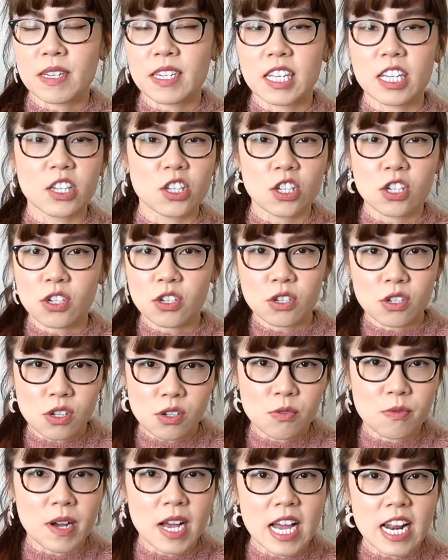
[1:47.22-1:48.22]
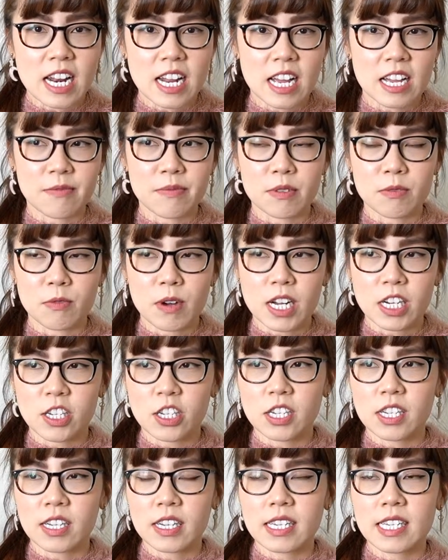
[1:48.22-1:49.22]
itching to do one. I've been
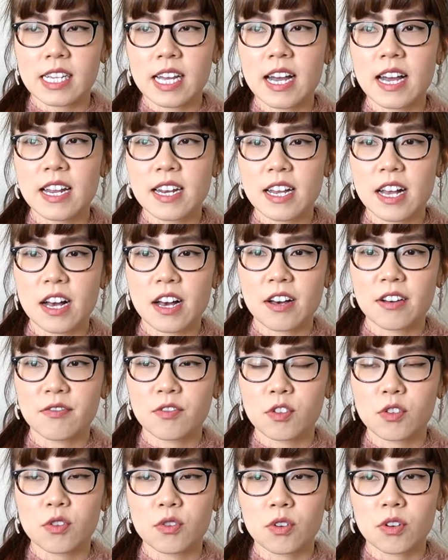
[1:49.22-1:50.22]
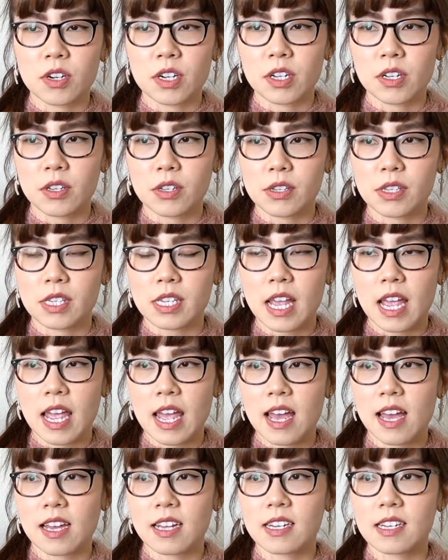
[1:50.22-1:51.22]
watching a ton of tutorials
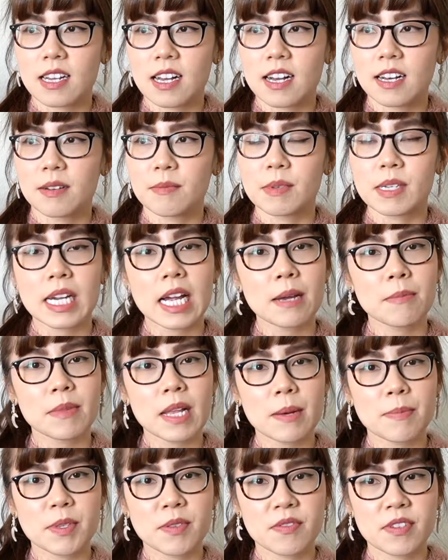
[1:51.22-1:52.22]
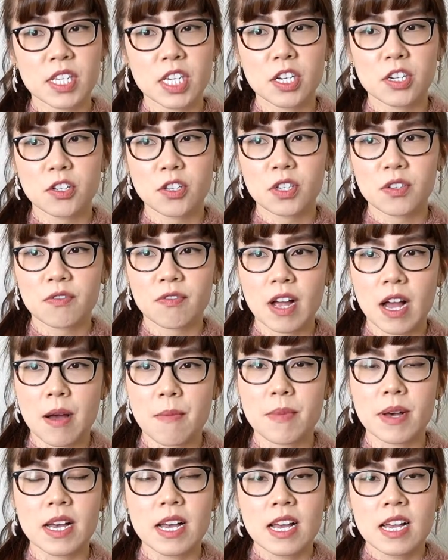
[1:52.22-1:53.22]
and time-lapse videos
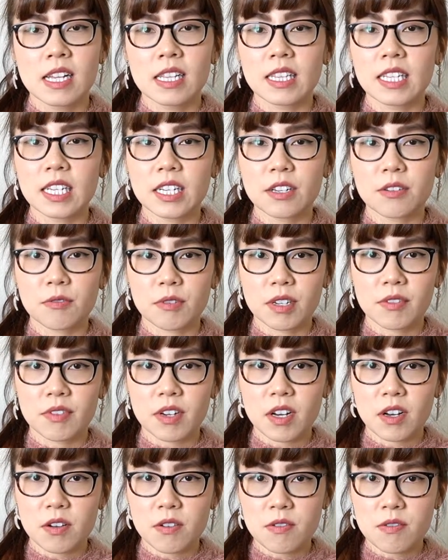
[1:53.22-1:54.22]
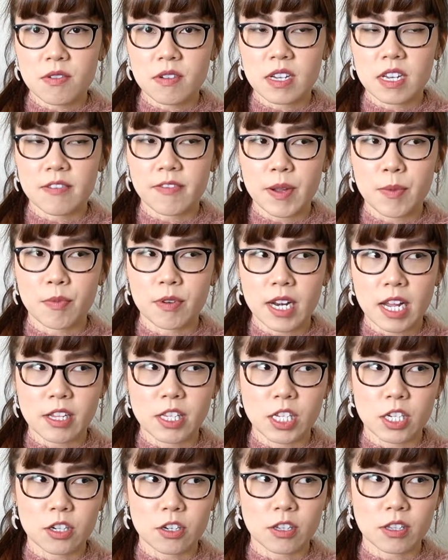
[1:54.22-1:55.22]
from Lena Rivo, if I'm
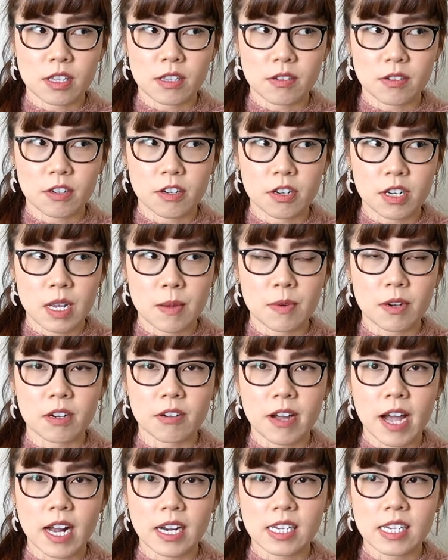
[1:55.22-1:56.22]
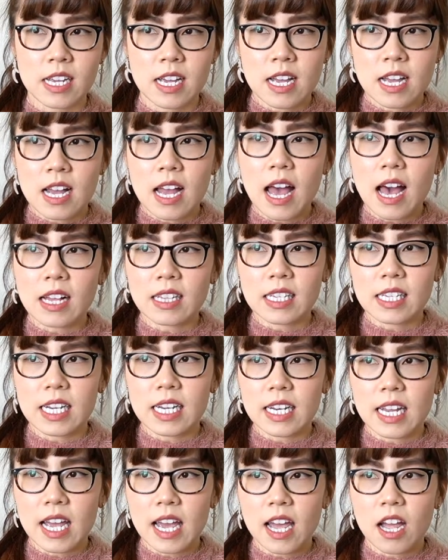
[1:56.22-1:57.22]
pronouncing her name correct,
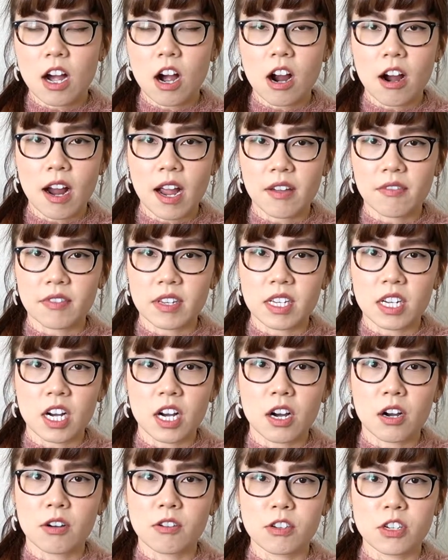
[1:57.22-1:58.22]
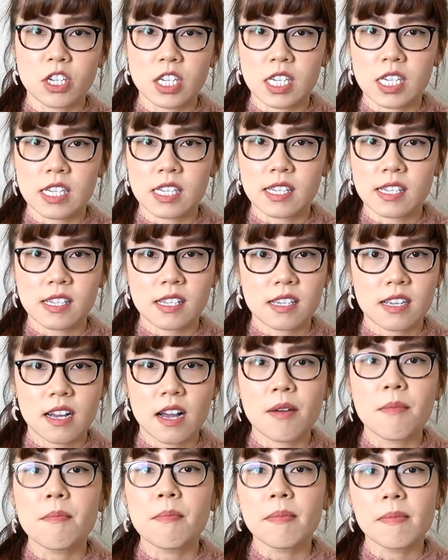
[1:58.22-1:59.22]
Lenarivo. She's
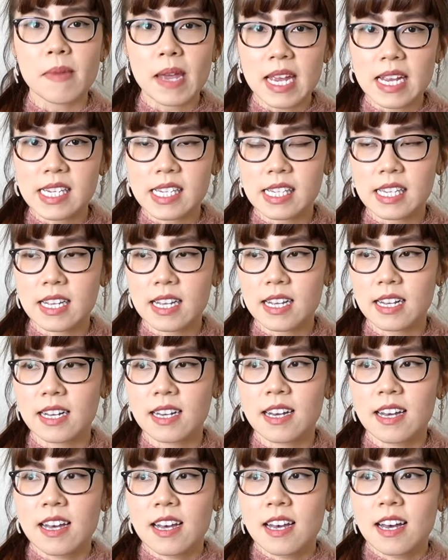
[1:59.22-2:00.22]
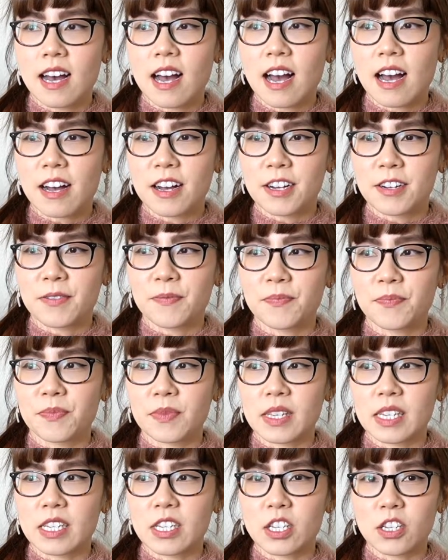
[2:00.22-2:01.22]
amazing.
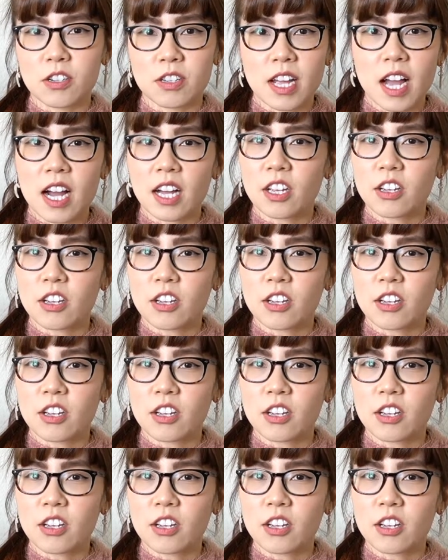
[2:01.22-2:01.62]
And so yeah, you